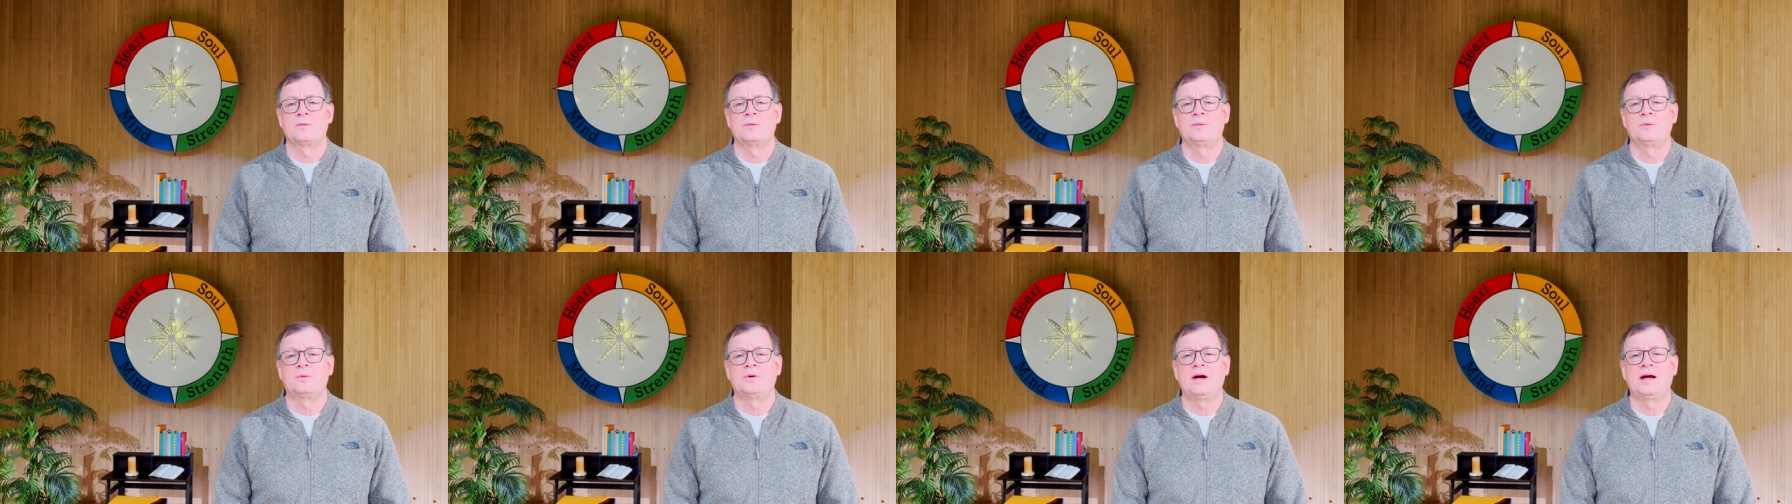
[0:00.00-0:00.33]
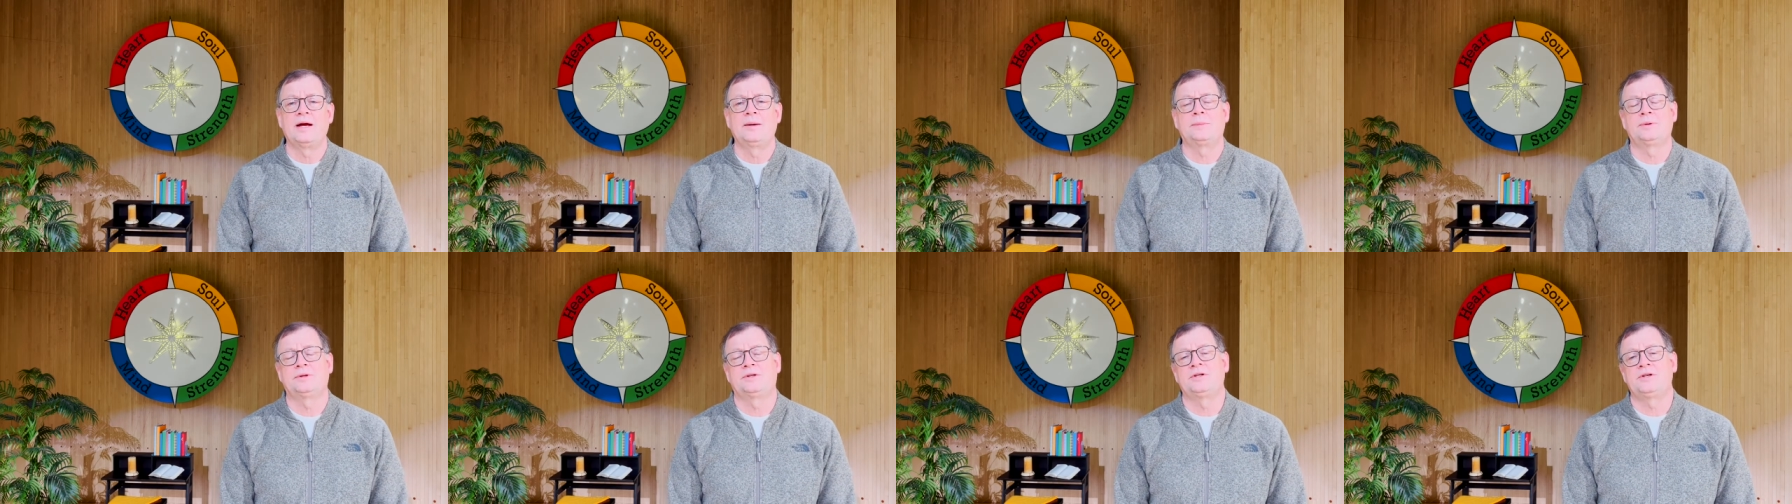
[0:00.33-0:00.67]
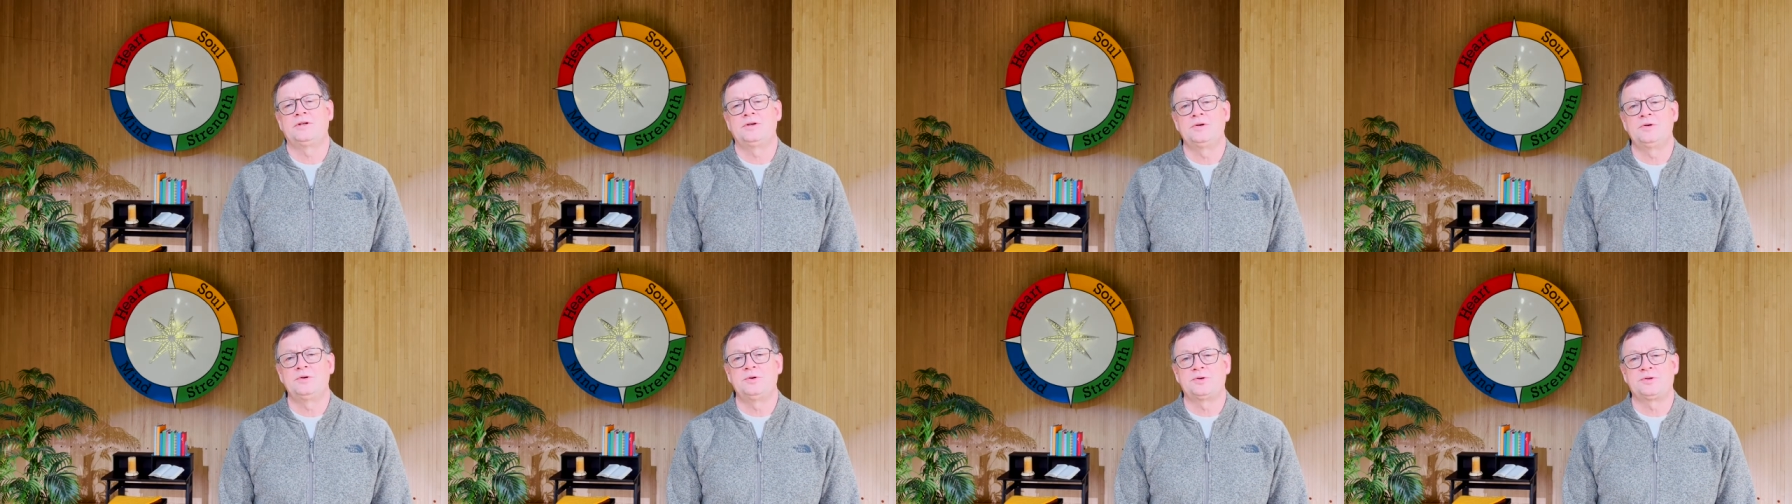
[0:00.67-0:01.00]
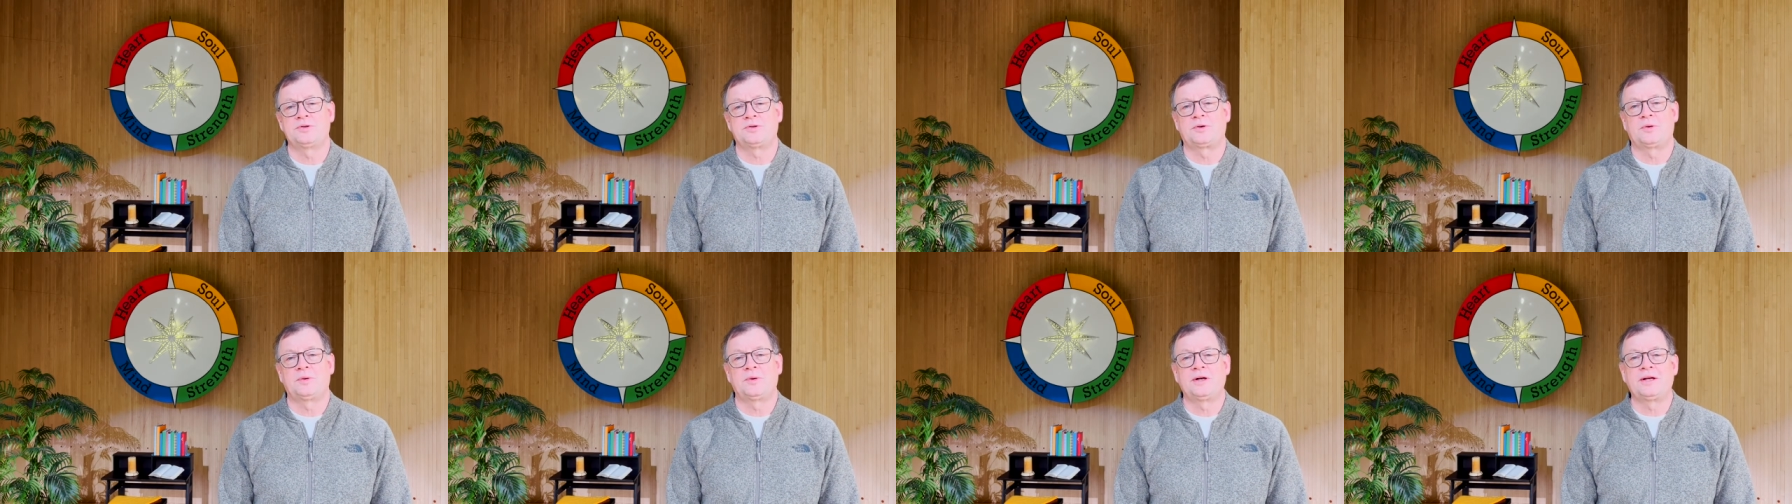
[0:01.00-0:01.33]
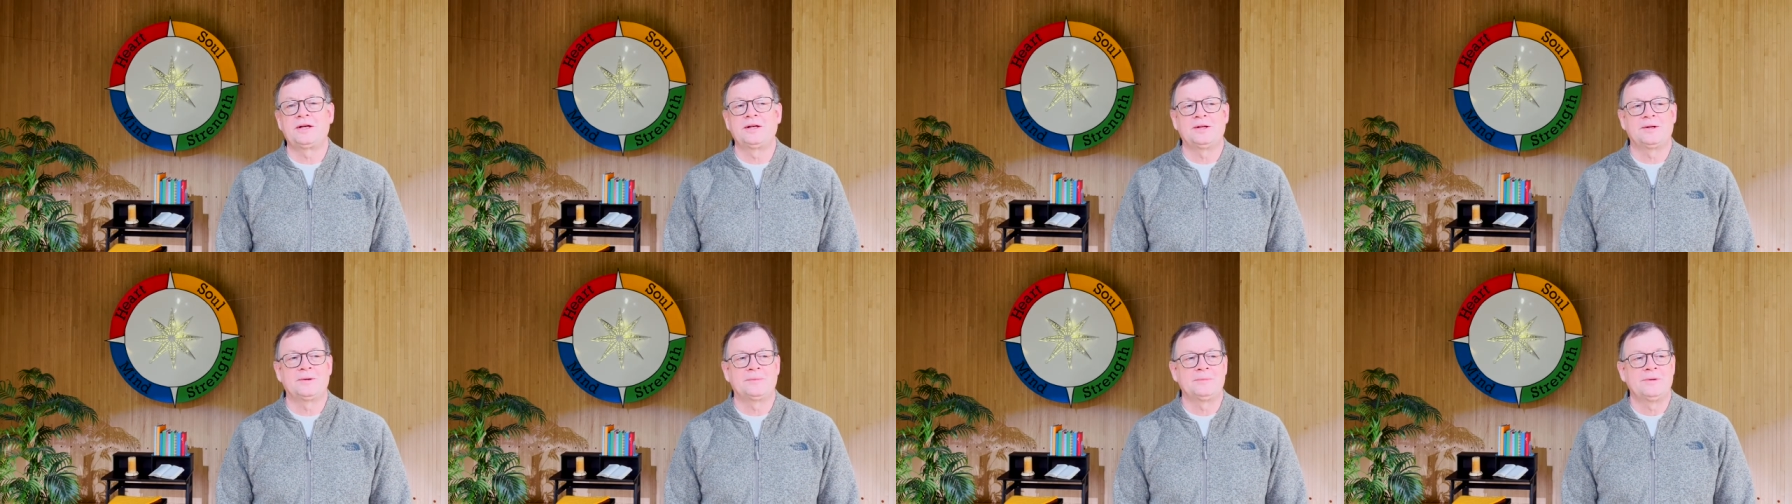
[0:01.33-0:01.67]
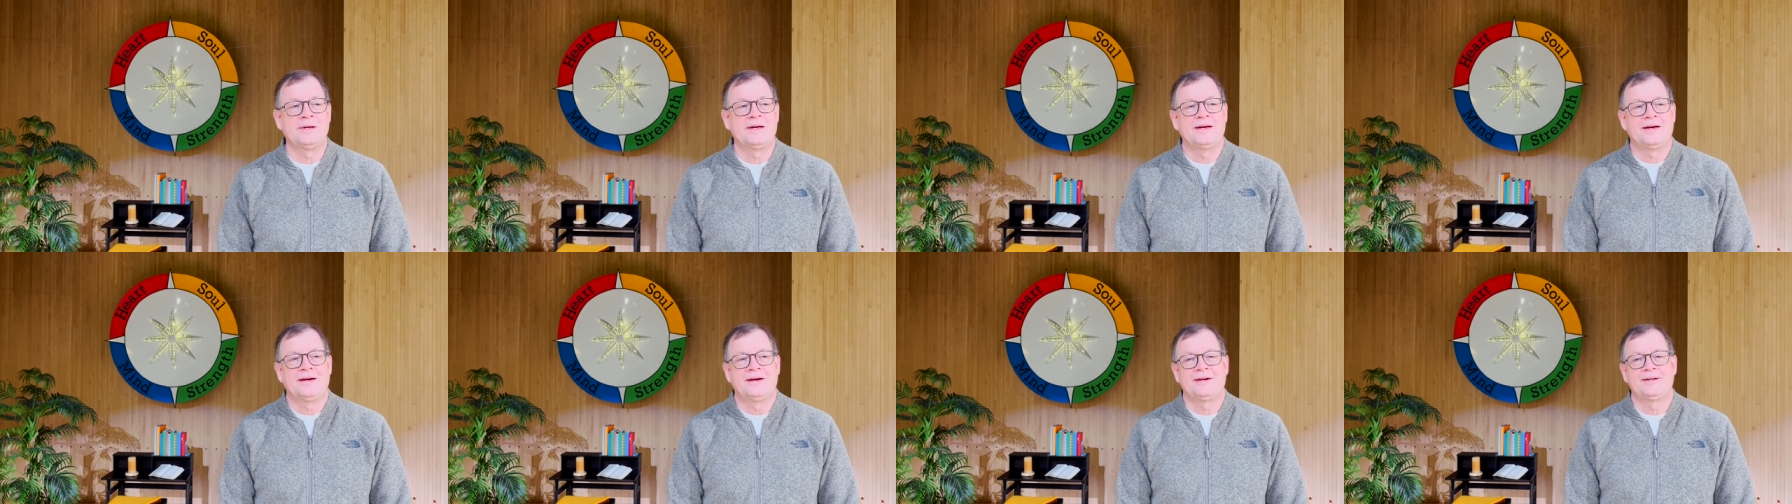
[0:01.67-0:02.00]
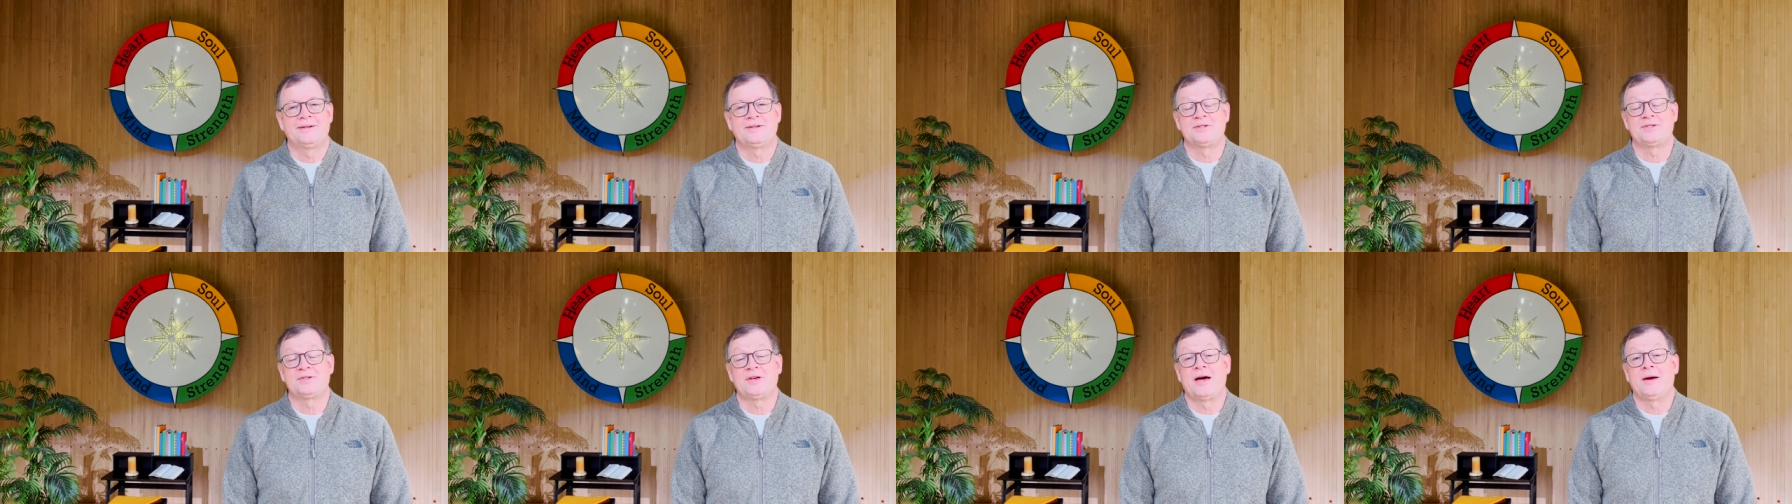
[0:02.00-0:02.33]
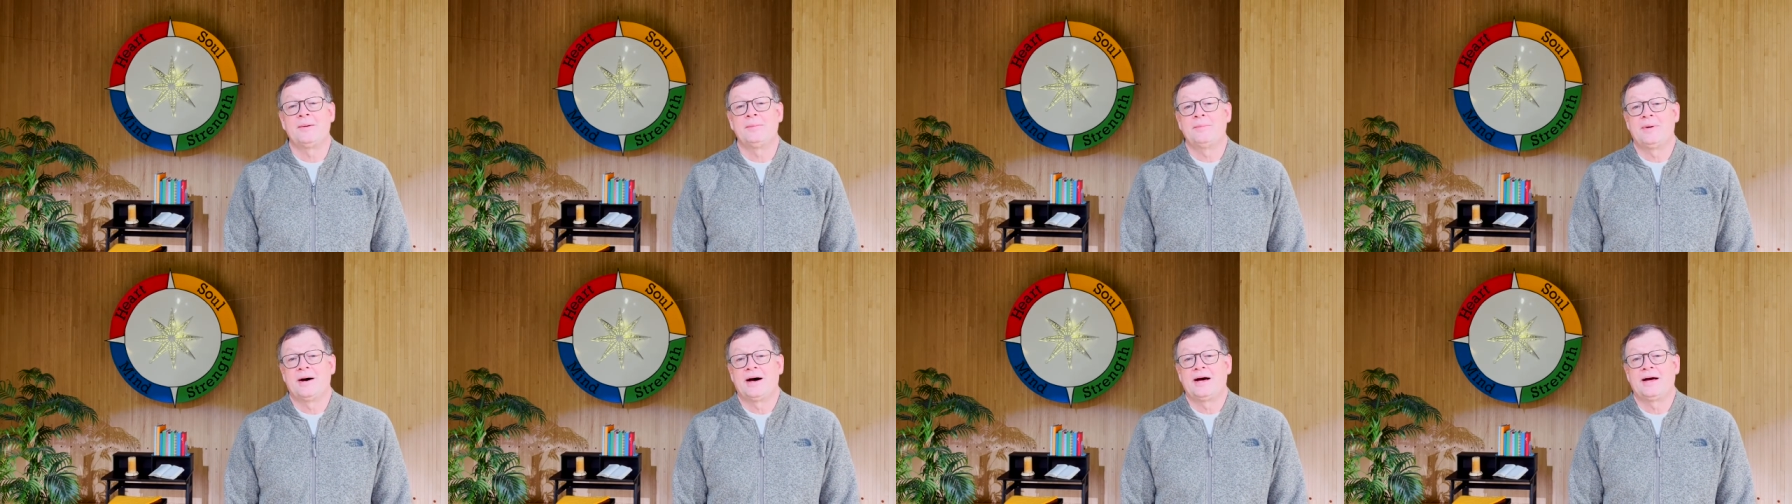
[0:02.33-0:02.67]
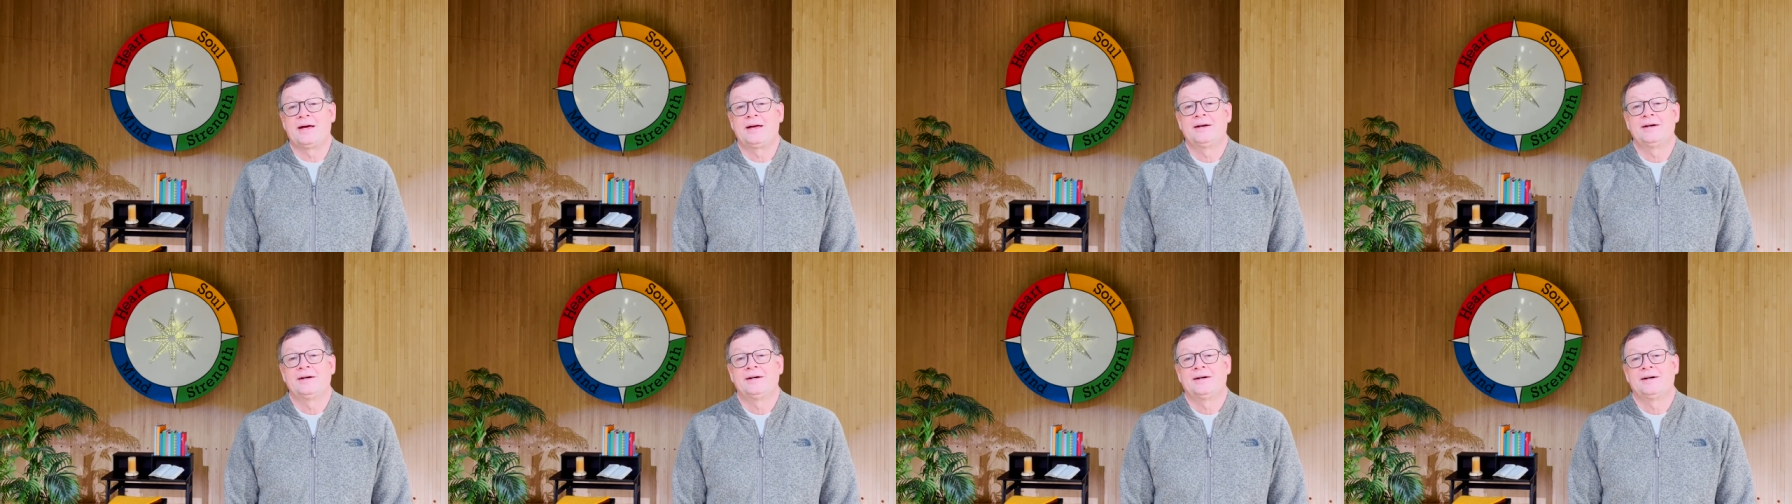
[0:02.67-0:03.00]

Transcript: We're able to use curriculum uh, designed by